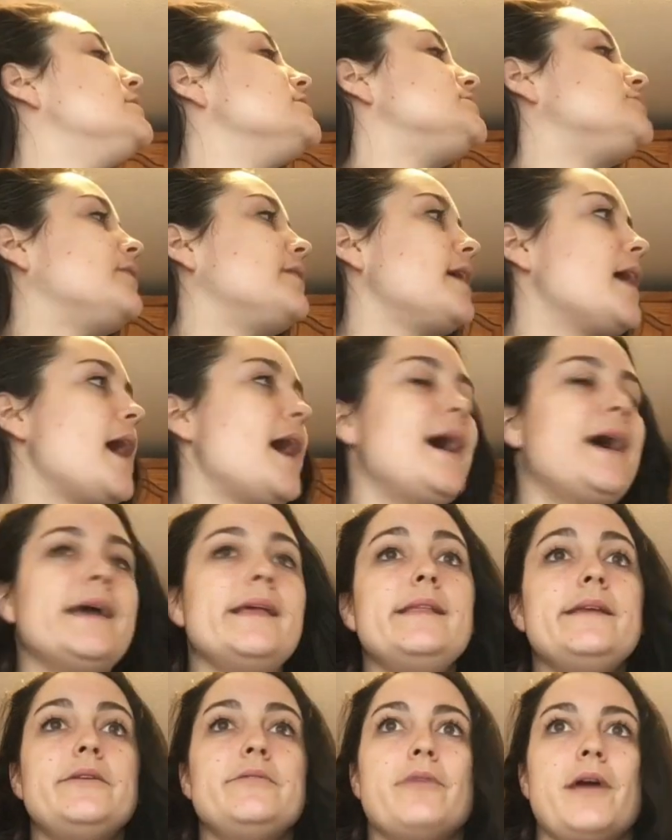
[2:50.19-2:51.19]
So I
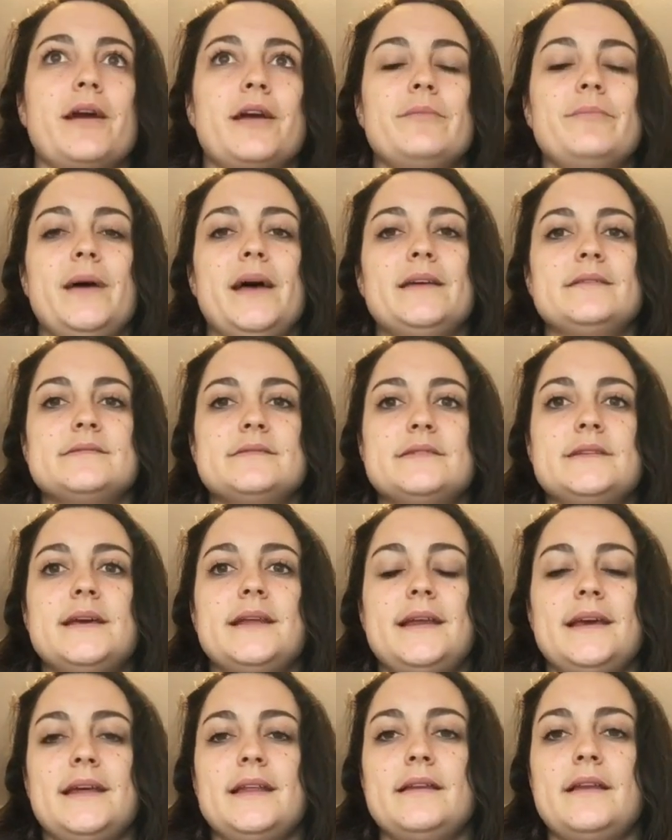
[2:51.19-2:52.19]
highly recommend
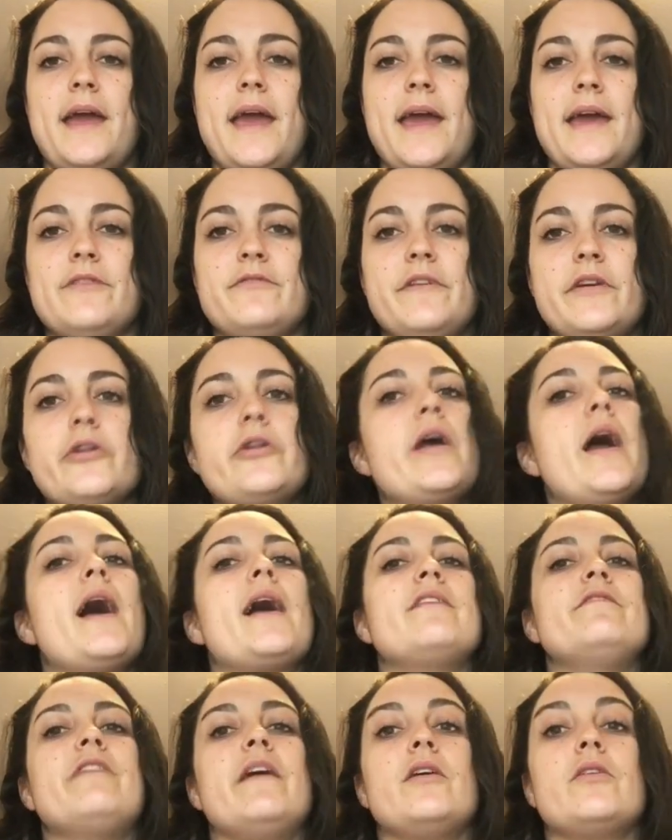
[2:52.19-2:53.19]
getting a very
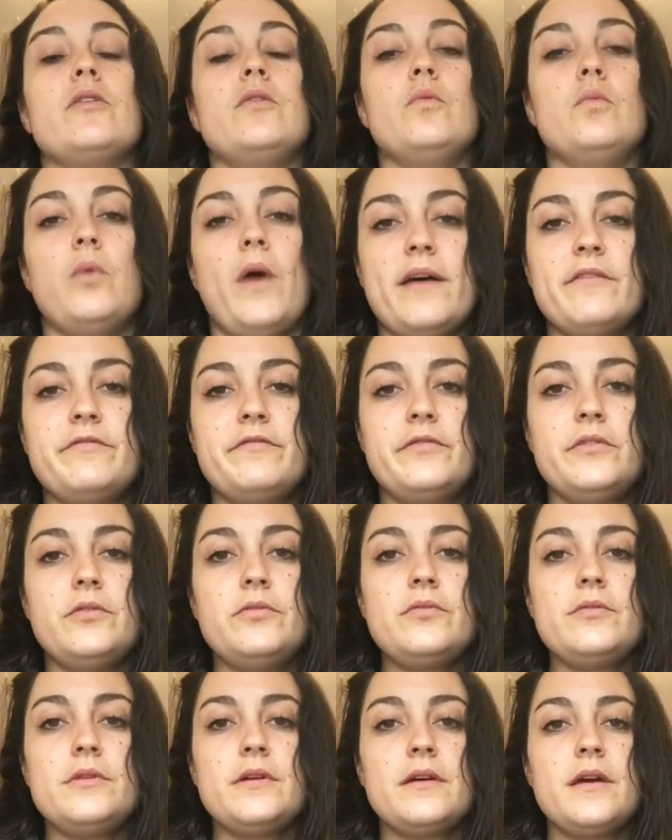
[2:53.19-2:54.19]
high value wet
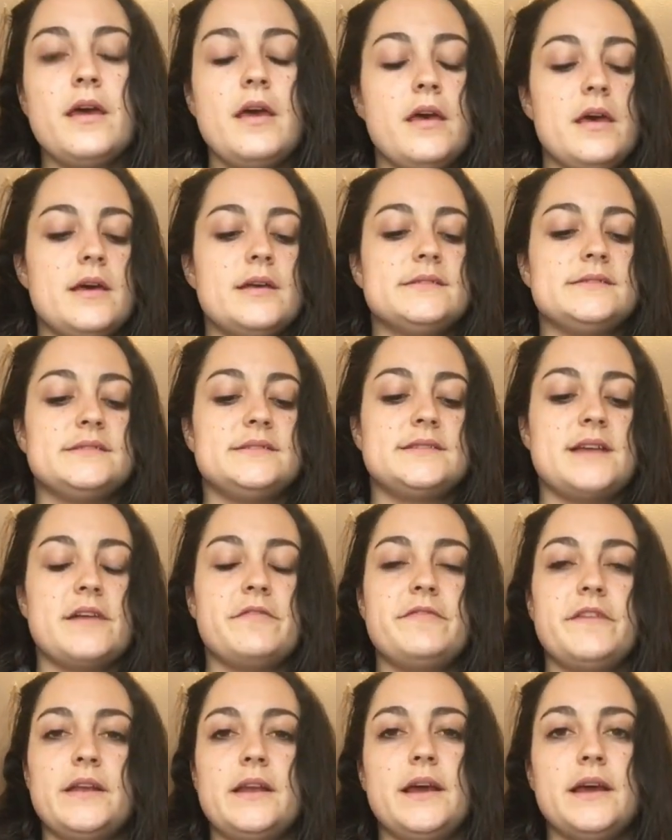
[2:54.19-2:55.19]
food,
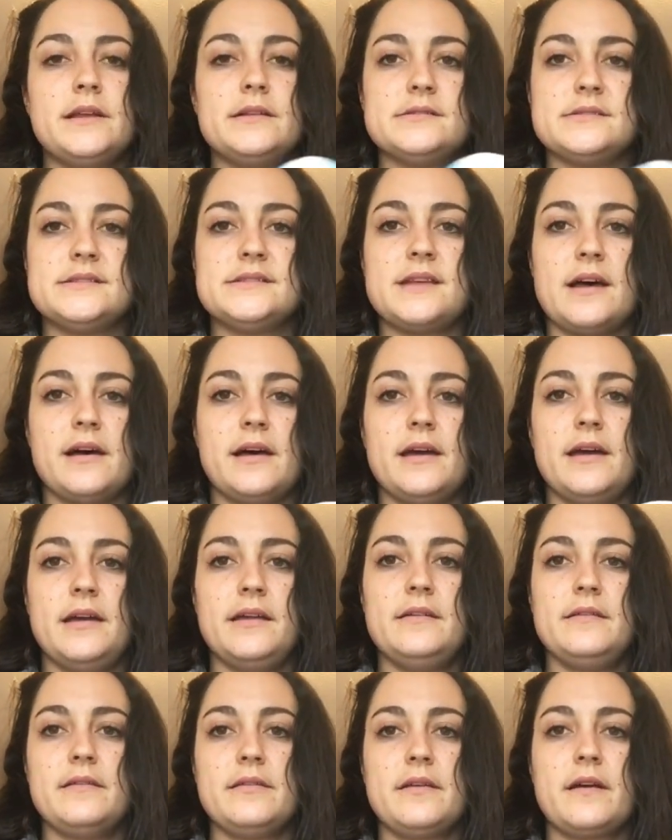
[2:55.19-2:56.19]
stuffing it
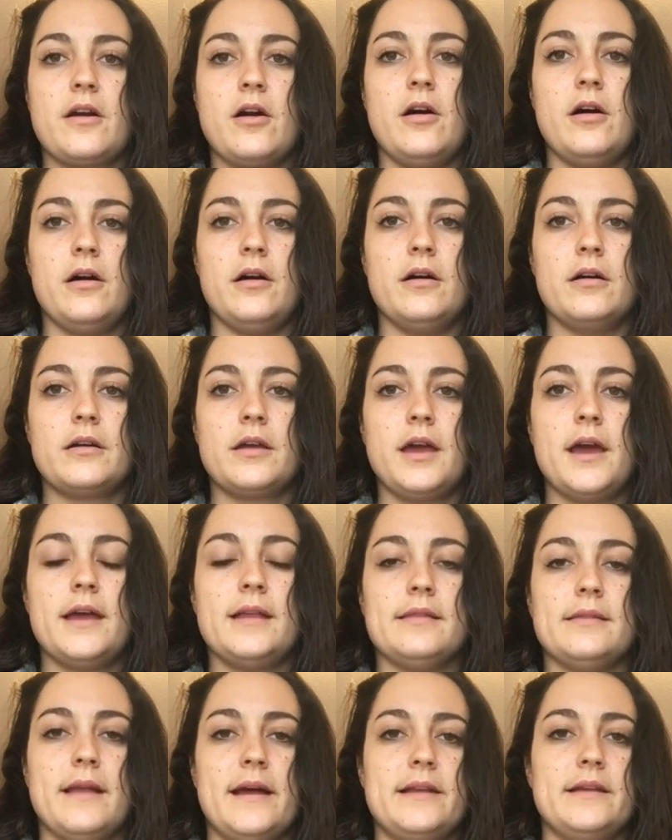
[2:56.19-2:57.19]
inside the Kong,
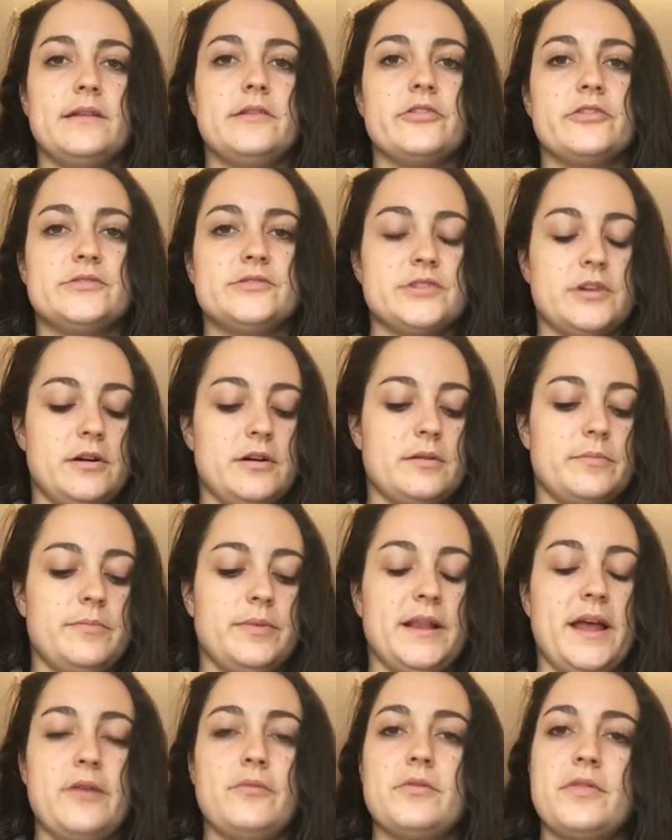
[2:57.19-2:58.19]
and letting your dog
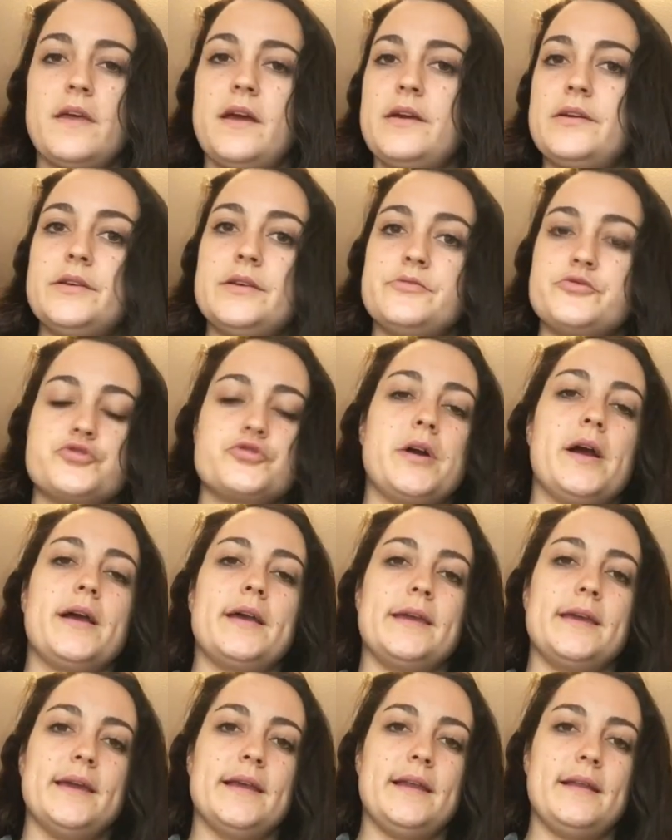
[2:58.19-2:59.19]
play with it and try
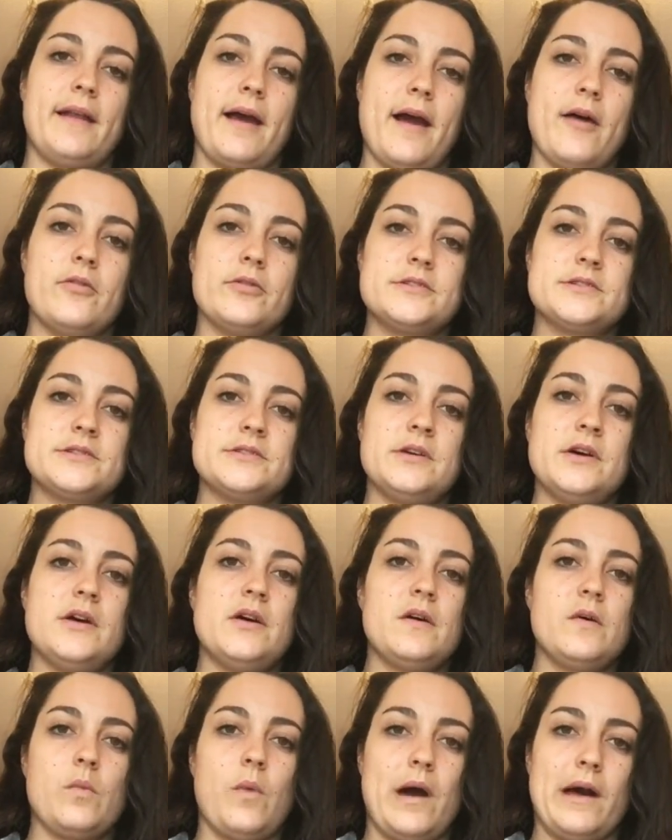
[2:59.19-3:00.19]
and get it out
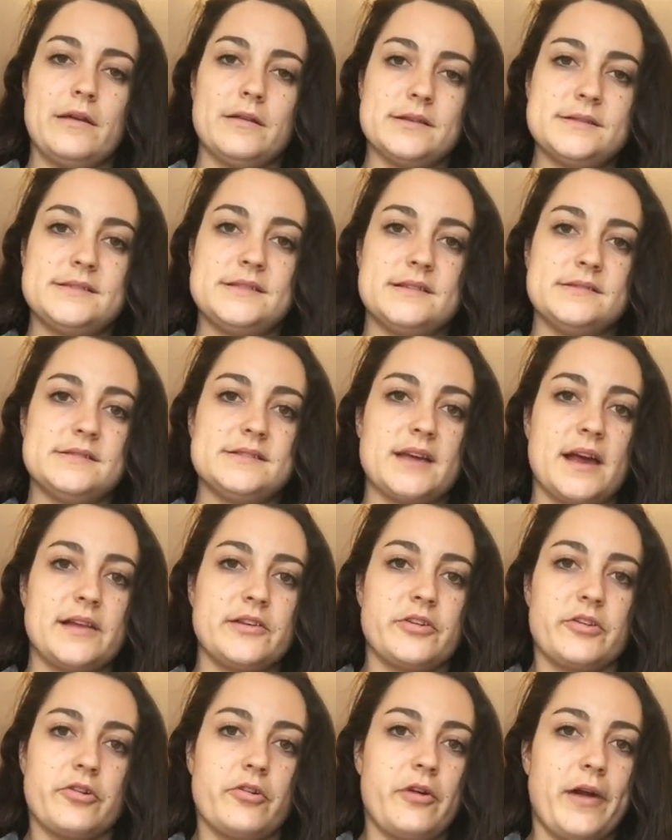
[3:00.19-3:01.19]
while it's
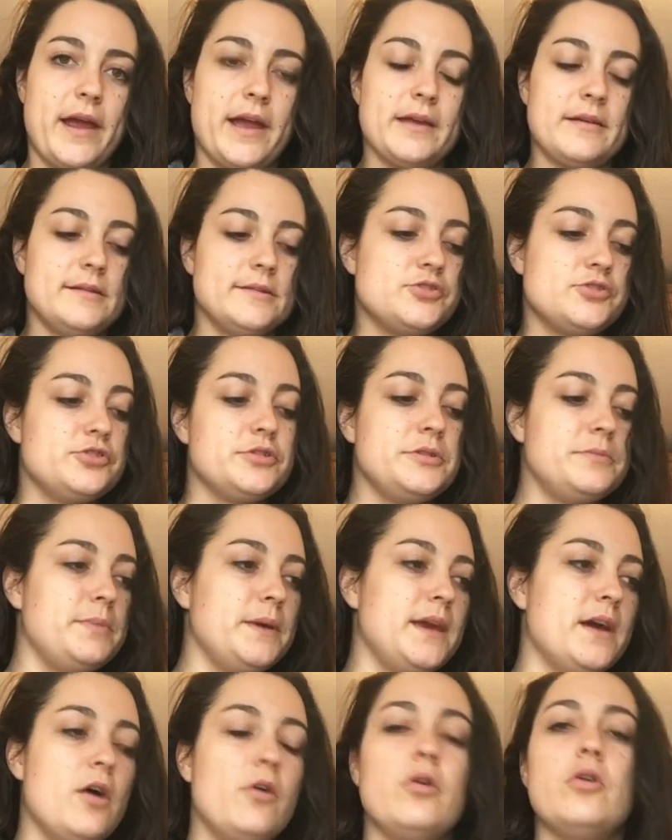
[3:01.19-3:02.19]
inside your crate. should
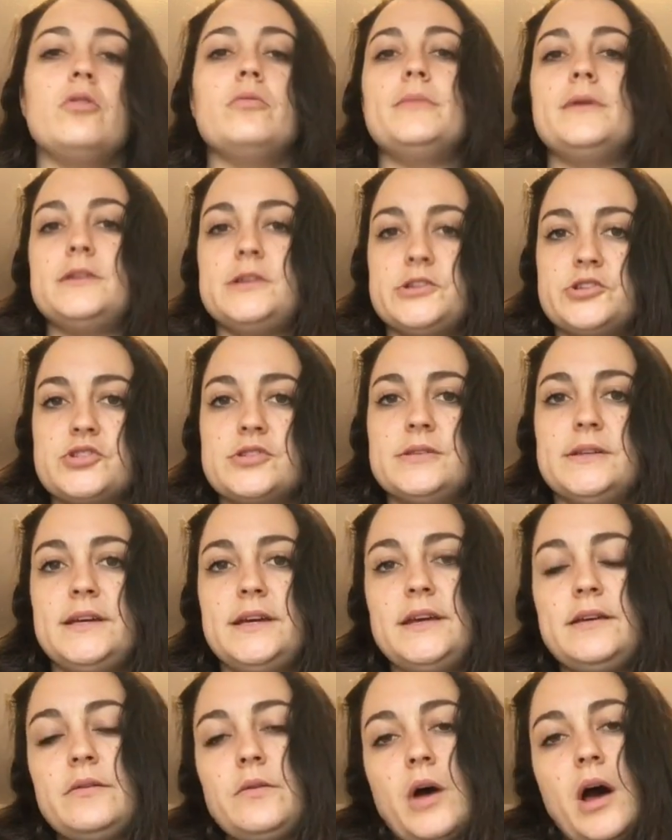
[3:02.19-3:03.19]
be home
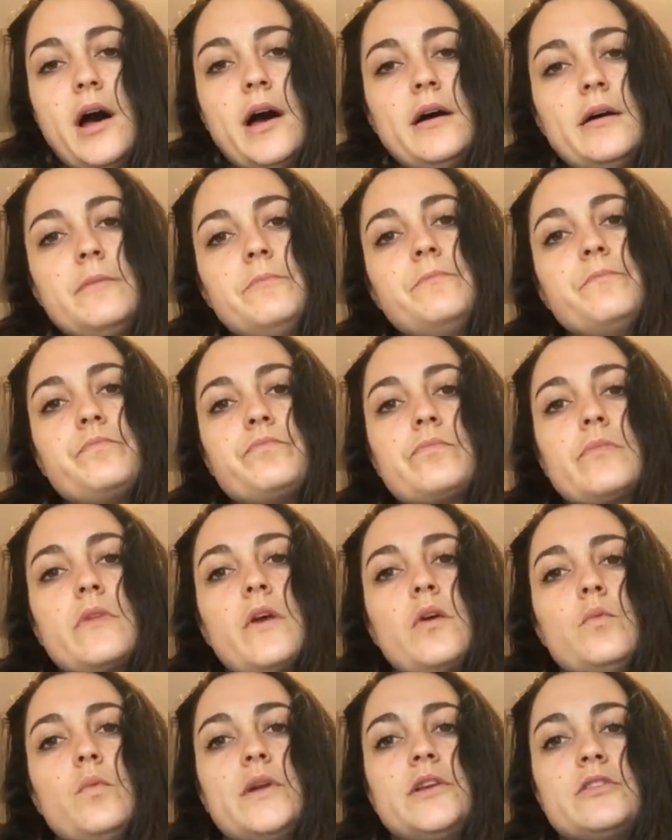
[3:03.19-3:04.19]
initially
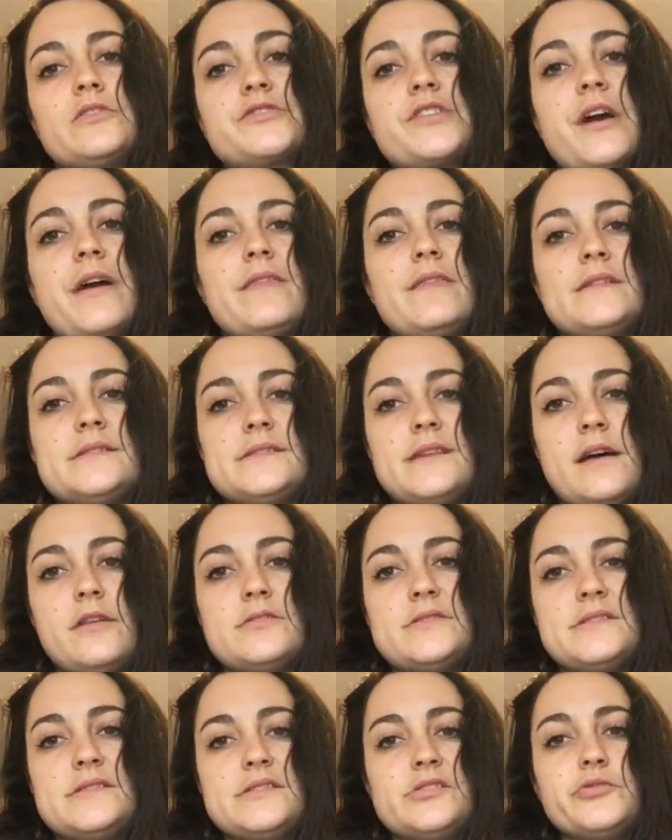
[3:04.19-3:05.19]
when you're trying this
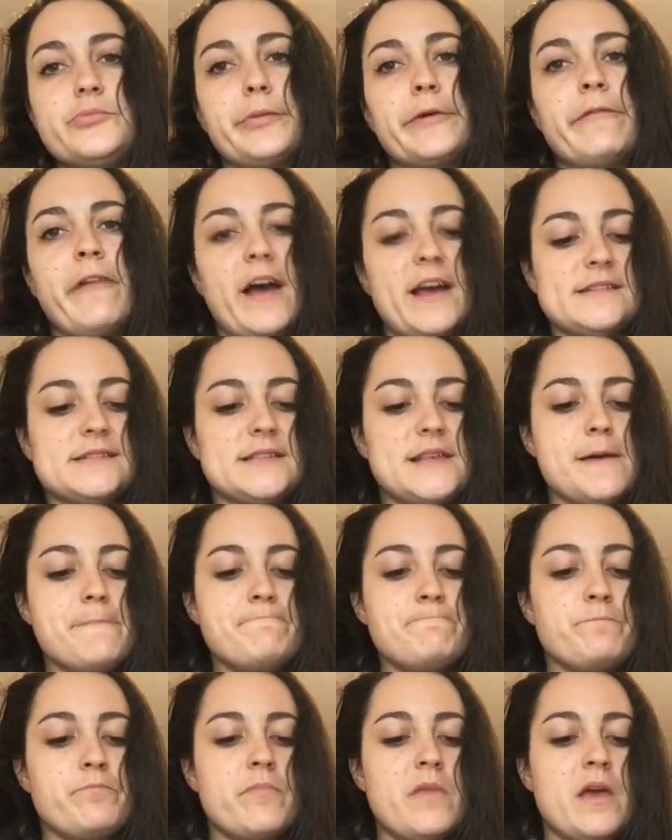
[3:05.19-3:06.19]
out to supervise them,
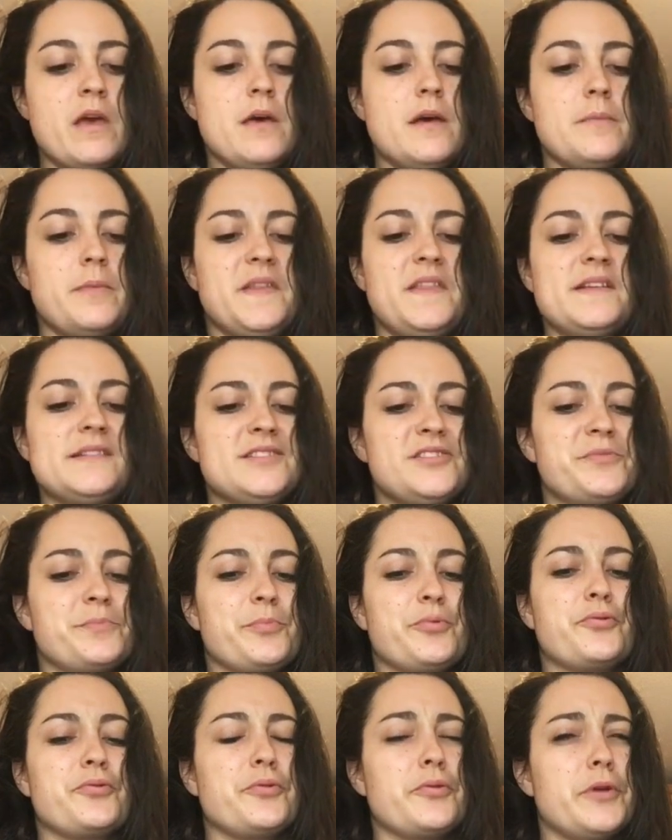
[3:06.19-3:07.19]
but these are
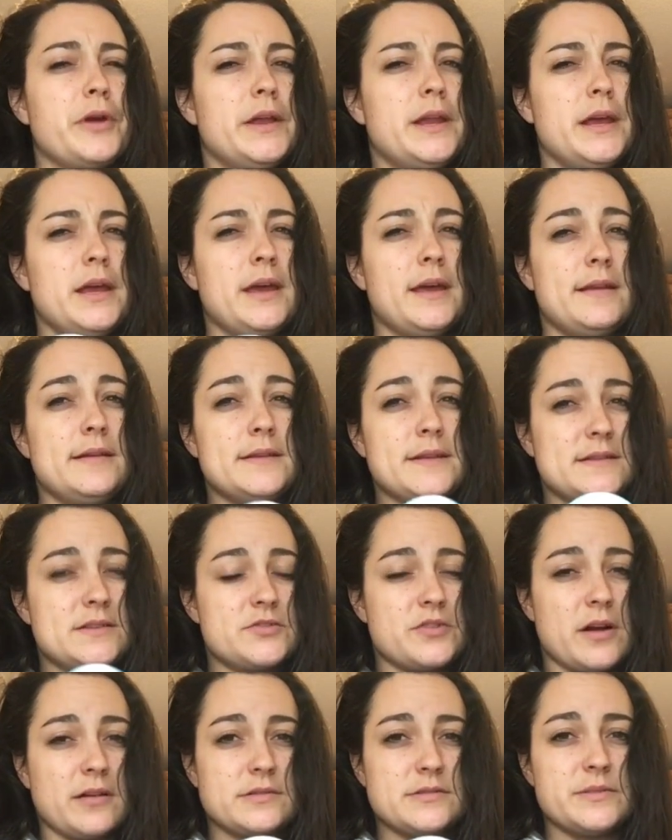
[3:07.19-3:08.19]
pretty
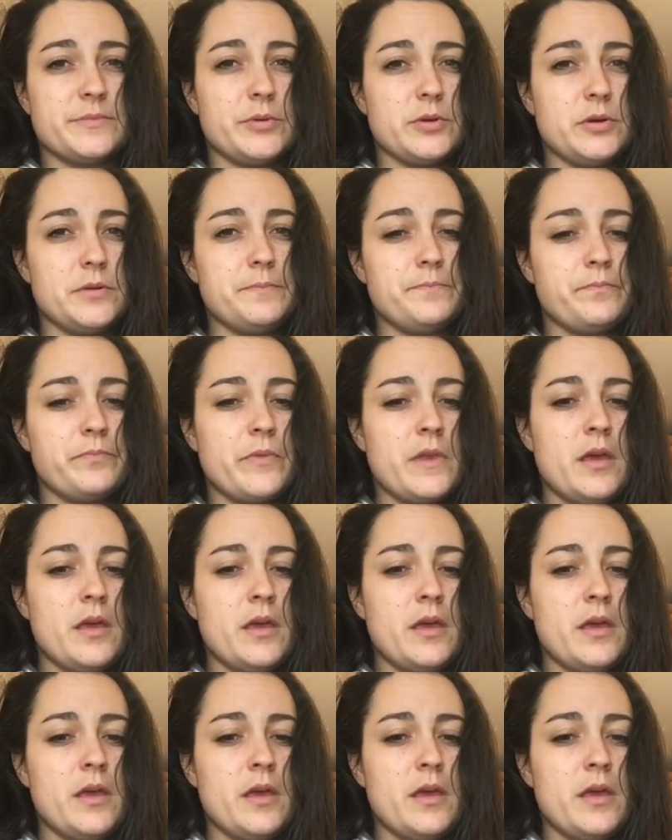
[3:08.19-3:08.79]
indestructible.